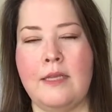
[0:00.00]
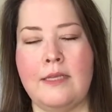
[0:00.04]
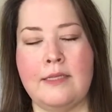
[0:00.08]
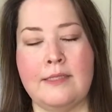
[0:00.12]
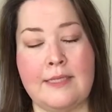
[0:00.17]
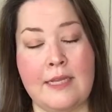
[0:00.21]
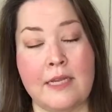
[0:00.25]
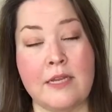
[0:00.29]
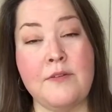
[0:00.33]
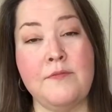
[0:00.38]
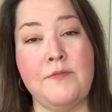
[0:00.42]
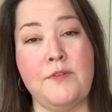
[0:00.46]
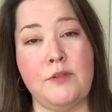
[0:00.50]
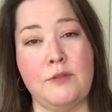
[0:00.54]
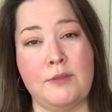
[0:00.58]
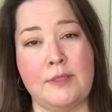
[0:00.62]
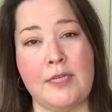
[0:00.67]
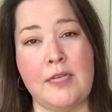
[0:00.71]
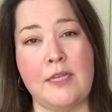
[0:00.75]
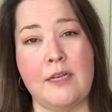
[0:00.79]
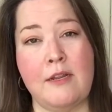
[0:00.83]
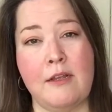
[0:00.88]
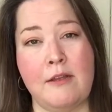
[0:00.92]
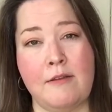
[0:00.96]
Is that
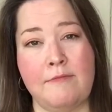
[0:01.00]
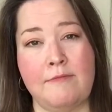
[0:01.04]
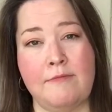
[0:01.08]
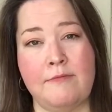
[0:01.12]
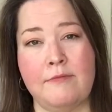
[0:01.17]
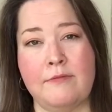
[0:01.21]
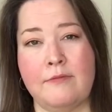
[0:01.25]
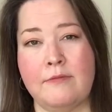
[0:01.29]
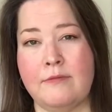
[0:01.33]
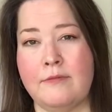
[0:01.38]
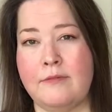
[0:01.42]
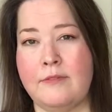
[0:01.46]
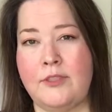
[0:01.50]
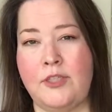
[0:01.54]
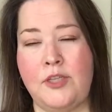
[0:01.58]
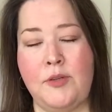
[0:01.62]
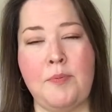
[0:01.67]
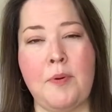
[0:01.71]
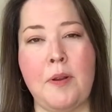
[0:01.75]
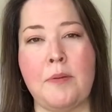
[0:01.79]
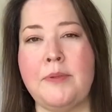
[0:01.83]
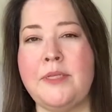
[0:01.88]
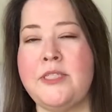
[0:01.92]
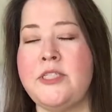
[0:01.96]
confusing enough? You
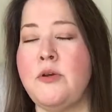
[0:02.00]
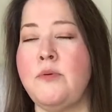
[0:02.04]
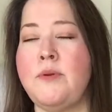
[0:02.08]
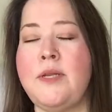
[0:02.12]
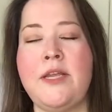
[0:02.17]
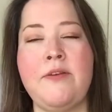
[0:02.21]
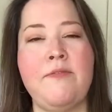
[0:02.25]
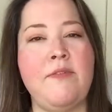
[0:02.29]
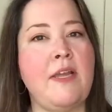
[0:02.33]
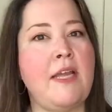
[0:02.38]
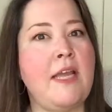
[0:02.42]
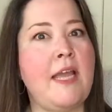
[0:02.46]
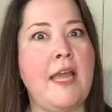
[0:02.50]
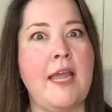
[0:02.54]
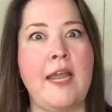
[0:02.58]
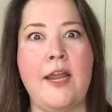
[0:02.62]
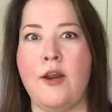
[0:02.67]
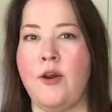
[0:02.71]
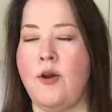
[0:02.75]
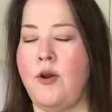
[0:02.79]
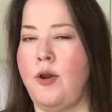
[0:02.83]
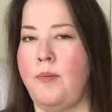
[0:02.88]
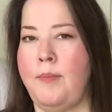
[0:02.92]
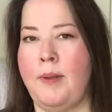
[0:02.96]
probably don't even
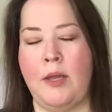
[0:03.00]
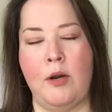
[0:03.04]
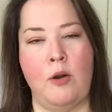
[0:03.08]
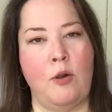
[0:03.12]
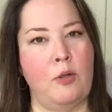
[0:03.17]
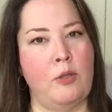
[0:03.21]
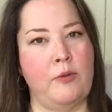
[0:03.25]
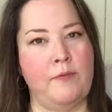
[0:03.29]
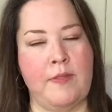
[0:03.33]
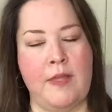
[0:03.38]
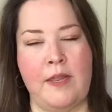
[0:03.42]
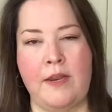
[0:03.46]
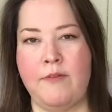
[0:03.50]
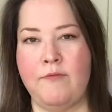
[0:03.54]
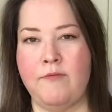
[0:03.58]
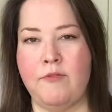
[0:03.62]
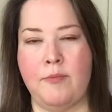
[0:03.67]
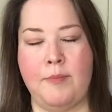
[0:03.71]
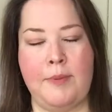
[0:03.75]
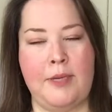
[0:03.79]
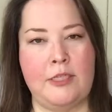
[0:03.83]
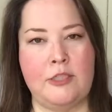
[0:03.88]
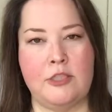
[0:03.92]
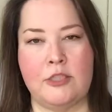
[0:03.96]
care about all of that
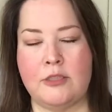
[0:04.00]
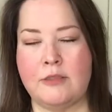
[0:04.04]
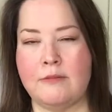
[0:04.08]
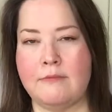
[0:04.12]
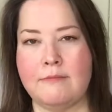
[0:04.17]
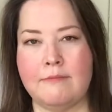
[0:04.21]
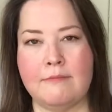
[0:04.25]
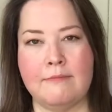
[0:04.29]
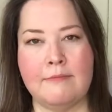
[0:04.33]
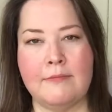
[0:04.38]
information.